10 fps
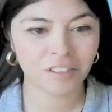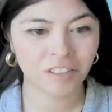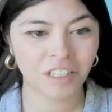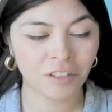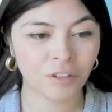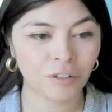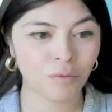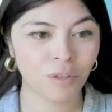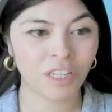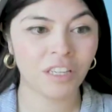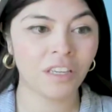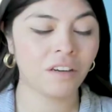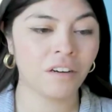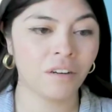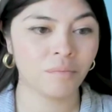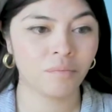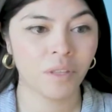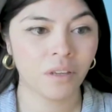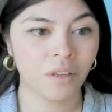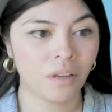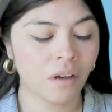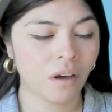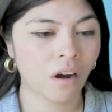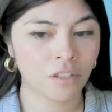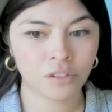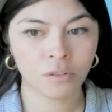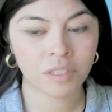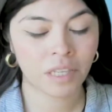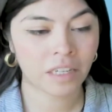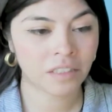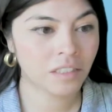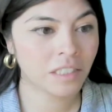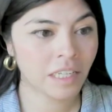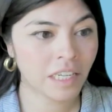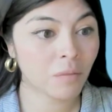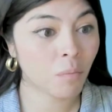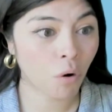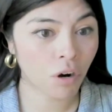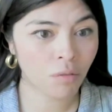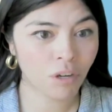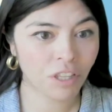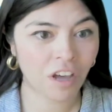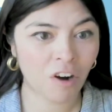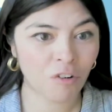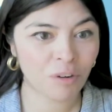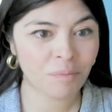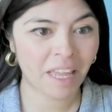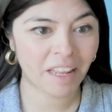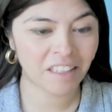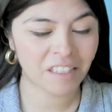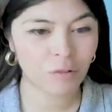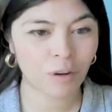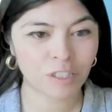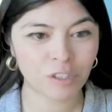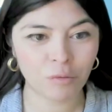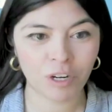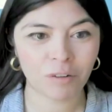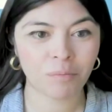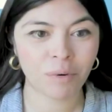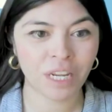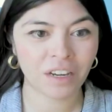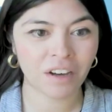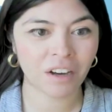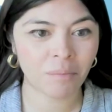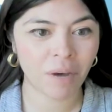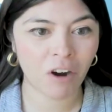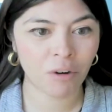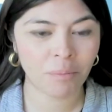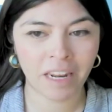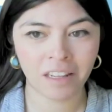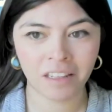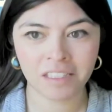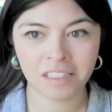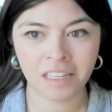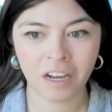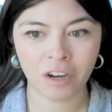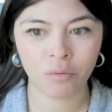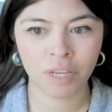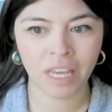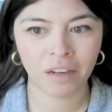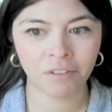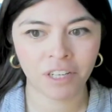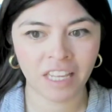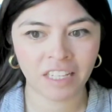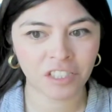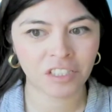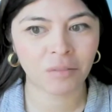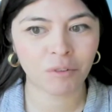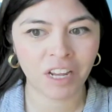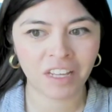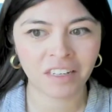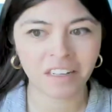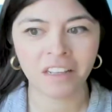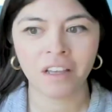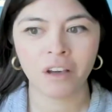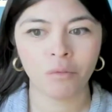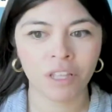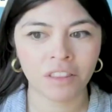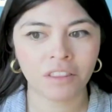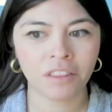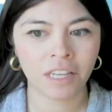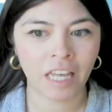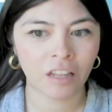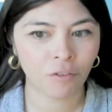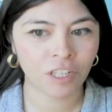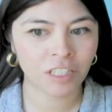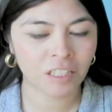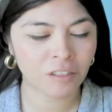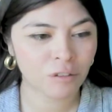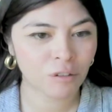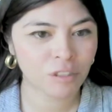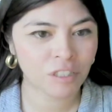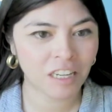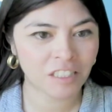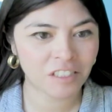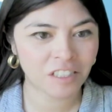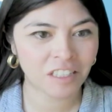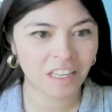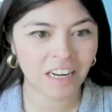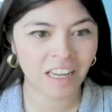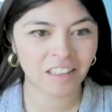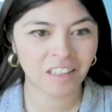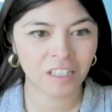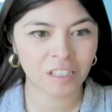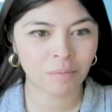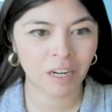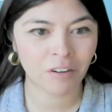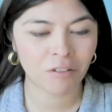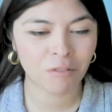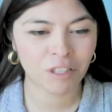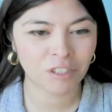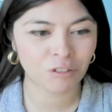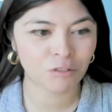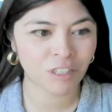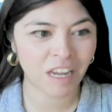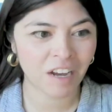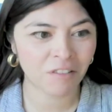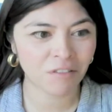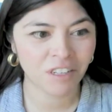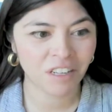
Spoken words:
Aquino. We are so excited to dig in more with our panelists. So I do want to bring up our panelists now. We have, again, Jessica Moran with the California Dental Association and Eileen Espejo with Children Now.